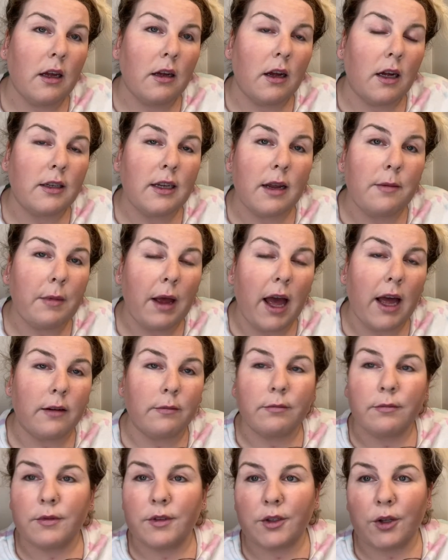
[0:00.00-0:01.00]
a dead man.
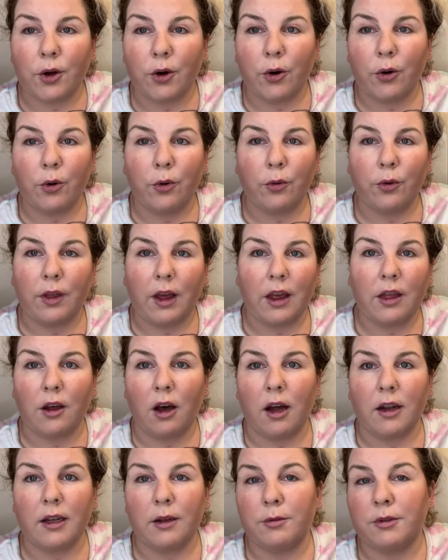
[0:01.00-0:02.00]
So they
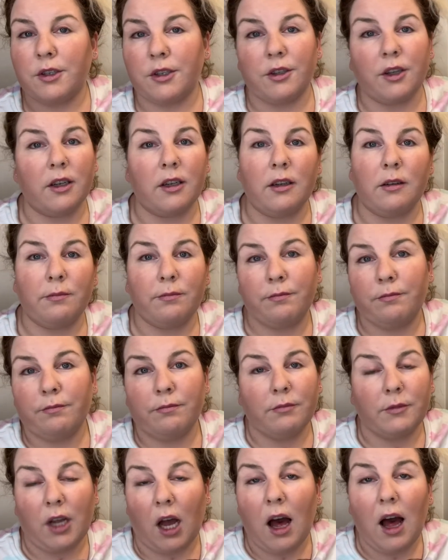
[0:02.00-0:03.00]
thought he was just gonna
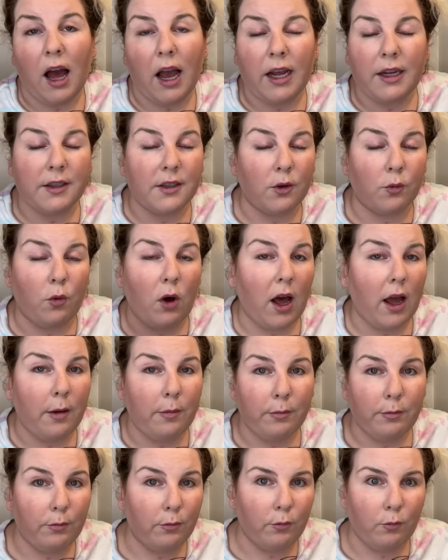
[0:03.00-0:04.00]
die. So why
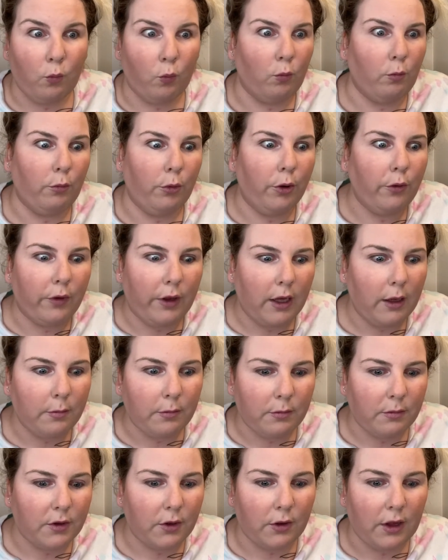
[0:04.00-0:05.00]
move
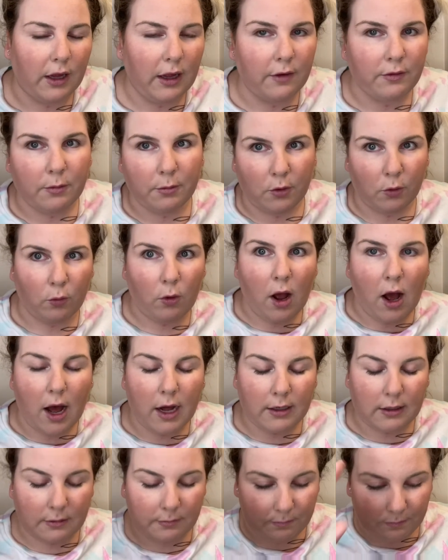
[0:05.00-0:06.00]
him? So they left him to
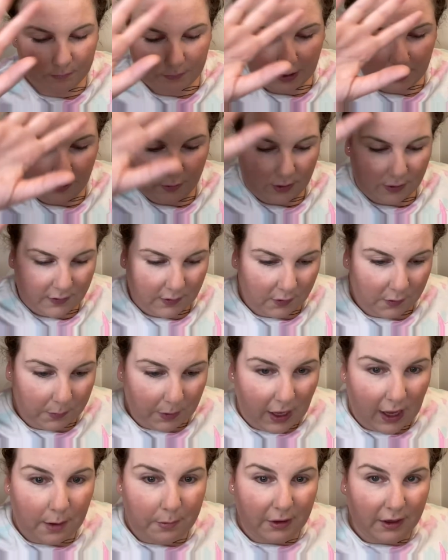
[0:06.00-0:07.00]
rot. I know that sounds
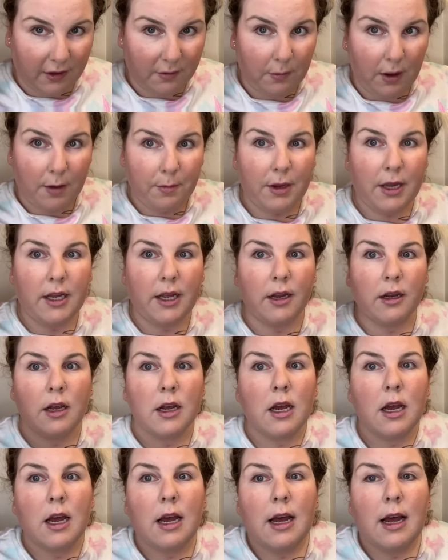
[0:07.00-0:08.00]
bad, but that's my opinion.
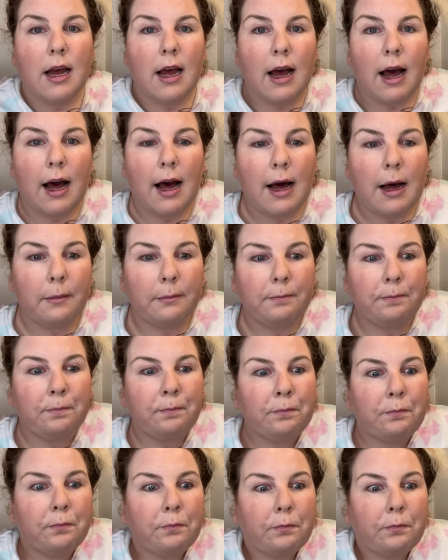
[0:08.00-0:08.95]
Um,